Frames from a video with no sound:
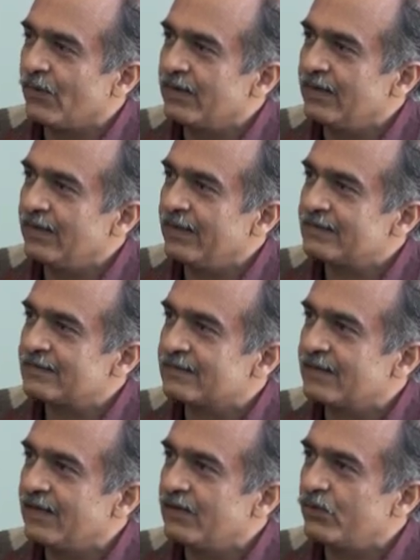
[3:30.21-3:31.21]
on
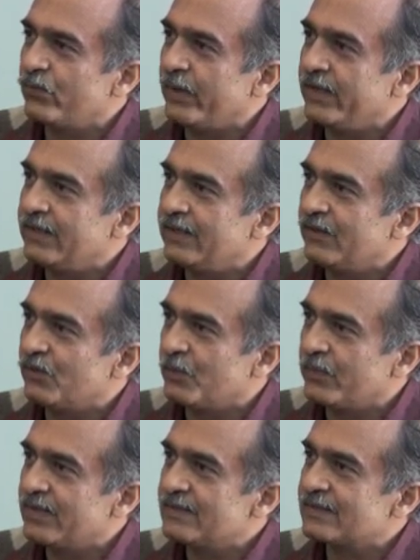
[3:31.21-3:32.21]
less than 20
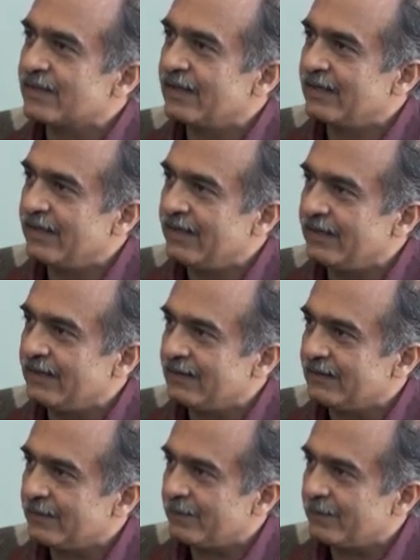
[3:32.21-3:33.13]
rupees a day.